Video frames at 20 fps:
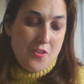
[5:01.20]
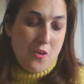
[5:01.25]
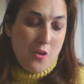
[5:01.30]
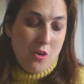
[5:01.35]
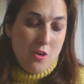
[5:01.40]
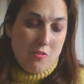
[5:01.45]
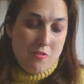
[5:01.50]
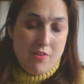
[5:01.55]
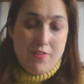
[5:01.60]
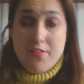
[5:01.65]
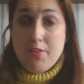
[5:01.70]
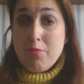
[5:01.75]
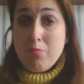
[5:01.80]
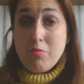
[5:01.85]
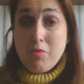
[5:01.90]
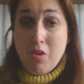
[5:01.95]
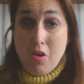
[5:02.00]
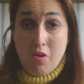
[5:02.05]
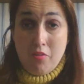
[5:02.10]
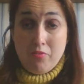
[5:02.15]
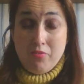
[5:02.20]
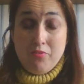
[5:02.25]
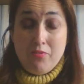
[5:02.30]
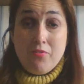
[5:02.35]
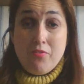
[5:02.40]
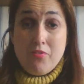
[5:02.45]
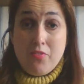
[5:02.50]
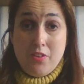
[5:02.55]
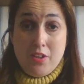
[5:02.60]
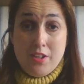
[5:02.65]
Tourism
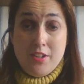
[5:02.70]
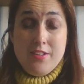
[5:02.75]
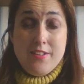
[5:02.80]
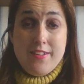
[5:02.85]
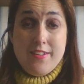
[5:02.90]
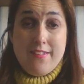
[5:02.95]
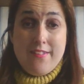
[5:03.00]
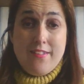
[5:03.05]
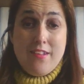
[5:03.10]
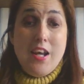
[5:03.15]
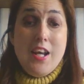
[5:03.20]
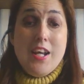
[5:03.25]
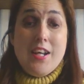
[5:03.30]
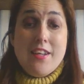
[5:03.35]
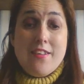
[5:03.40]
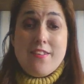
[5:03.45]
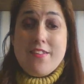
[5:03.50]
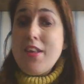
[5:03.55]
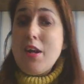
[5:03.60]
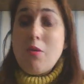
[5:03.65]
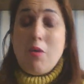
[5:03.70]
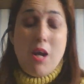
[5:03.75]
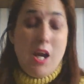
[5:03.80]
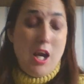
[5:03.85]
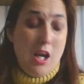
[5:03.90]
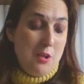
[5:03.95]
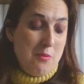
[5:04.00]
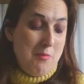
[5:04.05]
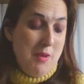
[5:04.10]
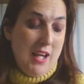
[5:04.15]
Conference. So I
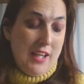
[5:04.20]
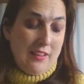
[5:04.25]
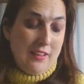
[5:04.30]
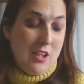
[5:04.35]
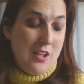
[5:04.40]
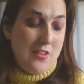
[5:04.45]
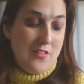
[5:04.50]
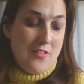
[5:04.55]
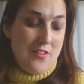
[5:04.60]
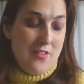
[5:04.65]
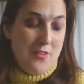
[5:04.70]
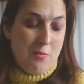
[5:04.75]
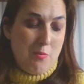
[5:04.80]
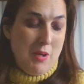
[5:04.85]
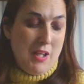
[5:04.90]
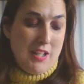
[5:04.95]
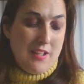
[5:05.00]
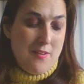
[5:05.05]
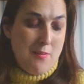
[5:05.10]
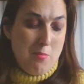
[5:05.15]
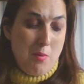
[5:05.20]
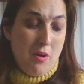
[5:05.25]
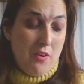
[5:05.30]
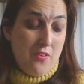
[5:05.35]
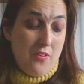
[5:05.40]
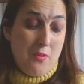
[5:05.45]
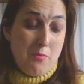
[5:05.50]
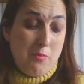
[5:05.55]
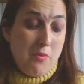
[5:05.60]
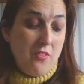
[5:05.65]
hope that goes as well as
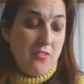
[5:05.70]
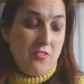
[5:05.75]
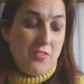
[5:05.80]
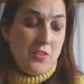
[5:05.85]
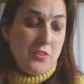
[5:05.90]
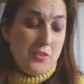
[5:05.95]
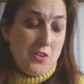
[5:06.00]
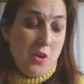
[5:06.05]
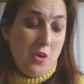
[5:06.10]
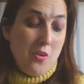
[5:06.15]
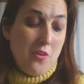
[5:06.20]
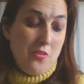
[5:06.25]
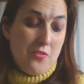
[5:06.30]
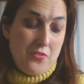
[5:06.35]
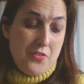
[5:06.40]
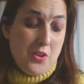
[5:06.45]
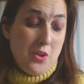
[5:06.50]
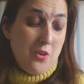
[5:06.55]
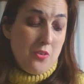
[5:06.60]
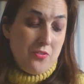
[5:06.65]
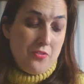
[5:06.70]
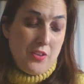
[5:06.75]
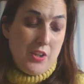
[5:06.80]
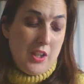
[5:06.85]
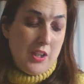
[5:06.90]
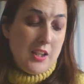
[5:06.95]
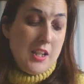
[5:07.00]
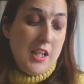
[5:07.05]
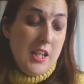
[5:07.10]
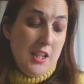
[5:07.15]
possible for North
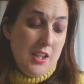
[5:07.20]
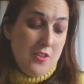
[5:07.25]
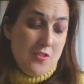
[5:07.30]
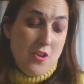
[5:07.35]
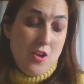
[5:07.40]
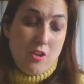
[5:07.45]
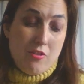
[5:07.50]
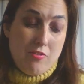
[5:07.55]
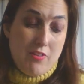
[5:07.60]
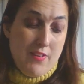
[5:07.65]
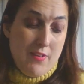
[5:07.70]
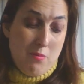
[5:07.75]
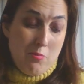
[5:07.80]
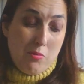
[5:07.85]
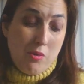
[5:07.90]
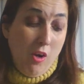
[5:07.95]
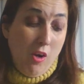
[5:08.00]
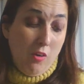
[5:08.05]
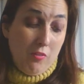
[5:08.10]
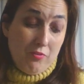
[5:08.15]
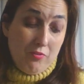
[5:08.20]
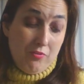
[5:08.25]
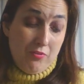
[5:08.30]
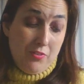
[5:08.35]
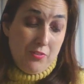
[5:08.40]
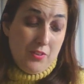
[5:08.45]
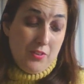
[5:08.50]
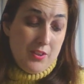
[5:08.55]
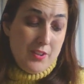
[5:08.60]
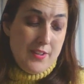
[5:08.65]
Norfolk Tourism
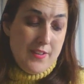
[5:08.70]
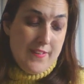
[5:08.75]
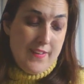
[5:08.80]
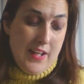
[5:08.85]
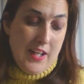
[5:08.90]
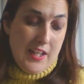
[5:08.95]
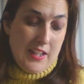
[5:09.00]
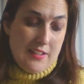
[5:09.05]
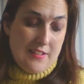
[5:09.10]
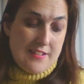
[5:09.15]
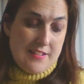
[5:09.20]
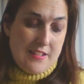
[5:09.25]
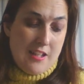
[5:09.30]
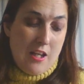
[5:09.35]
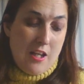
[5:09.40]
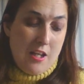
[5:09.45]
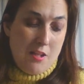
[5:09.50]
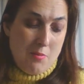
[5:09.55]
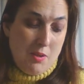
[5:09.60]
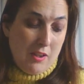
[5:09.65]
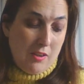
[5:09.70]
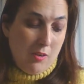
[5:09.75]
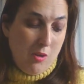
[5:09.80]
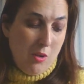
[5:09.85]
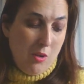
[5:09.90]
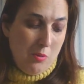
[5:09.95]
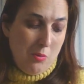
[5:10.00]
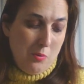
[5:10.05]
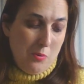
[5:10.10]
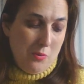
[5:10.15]
Conference and Simon
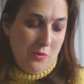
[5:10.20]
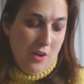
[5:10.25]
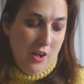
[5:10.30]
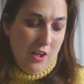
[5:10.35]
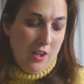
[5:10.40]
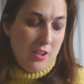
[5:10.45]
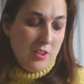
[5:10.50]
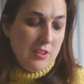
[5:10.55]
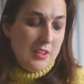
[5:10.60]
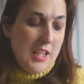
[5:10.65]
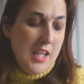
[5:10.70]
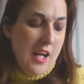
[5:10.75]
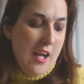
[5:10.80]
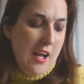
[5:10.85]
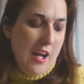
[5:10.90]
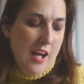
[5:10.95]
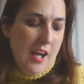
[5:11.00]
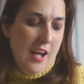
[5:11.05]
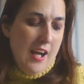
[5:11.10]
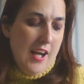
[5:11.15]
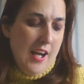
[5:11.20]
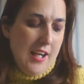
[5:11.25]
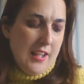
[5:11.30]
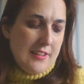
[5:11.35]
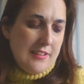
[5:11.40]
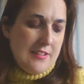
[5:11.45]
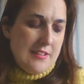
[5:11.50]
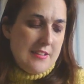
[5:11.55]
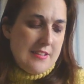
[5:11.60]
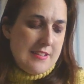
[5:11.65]
Calder.
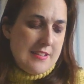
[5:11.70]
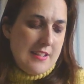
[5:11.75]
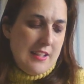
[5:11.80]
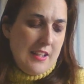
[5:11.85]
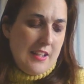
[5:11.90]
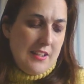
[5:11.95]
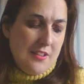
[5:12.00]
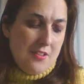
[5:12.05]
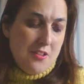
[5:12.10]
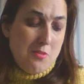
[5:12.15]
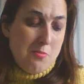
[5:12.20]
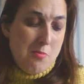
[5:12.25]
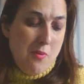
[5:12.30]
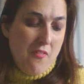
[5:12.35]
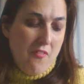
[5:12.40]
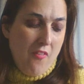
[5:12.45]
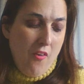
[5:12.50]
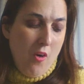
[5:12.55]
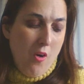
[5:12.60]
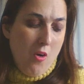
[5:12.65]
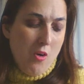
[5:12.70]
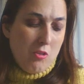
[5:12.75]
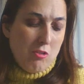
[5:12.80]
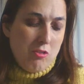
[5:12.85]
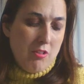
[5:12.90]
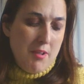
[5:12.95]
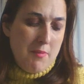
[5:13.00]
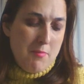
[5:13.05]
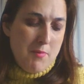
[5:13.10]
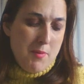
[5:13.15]
And uh, number four,
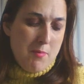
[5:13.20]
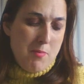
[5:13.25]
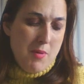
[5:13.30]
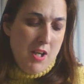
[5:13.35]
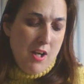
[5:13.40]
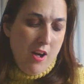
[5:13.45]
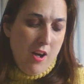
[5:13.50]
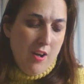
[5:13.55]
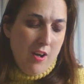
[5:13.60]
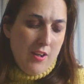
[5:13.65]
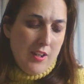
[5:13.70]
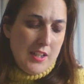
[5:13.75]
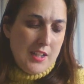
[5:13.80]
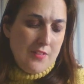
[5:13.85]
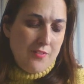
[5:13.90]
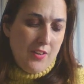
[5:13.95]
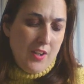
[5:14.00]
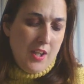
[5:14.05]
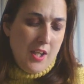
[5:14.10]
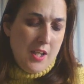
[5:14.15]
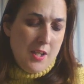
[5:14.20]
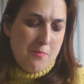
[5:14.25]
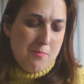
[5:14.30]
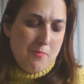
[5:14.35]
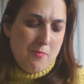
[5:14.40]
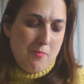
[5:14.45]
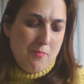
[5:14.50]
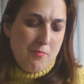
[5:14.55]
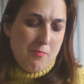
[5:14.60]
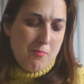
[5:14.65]
Grimsby Live, uh,
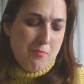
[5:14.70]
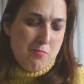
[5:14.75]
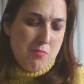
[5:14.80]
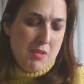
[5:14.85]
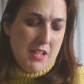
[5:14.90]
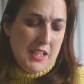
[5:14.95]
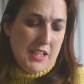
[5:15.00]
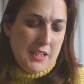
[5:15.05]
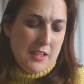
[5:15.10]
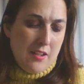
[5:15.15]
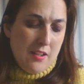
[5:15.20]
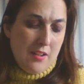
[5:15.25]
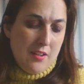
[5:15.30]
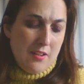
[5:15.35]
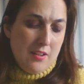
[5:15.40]
Brig